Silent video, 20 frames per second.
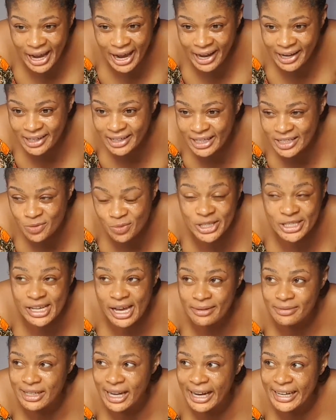And there's been
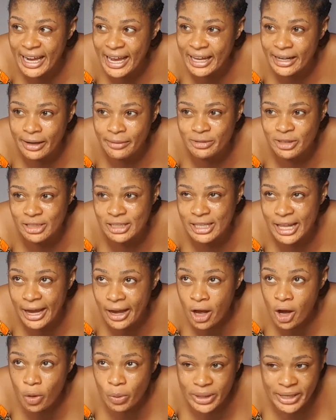times like that, and I'm just like,
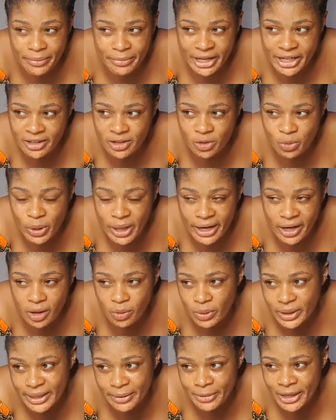what am I gonna
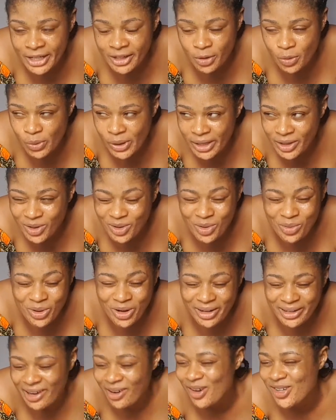wear? You know
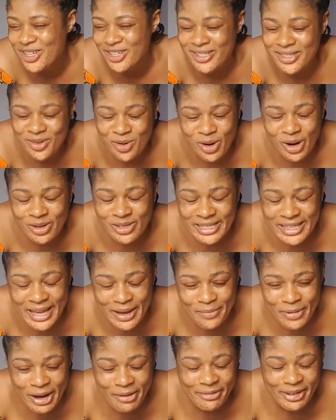what, y'all just go out,
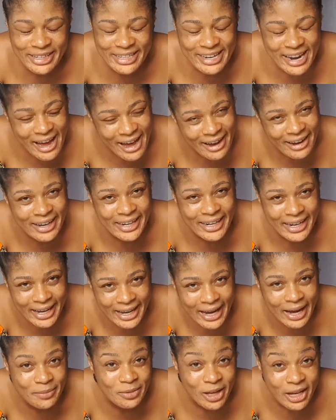stay back. But nah,
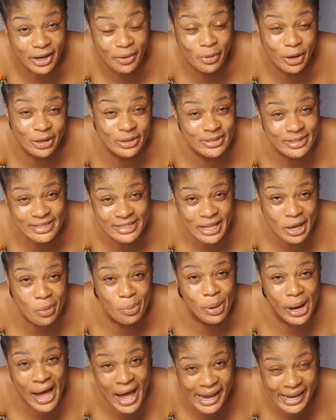honey, I'm not about to stay
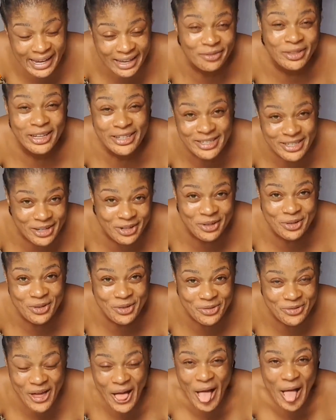back if there's a
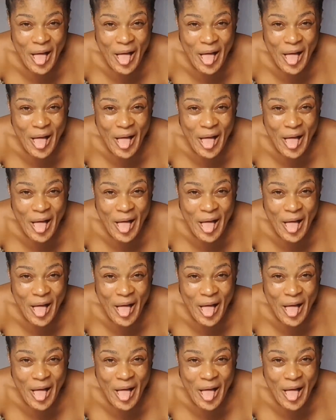groove.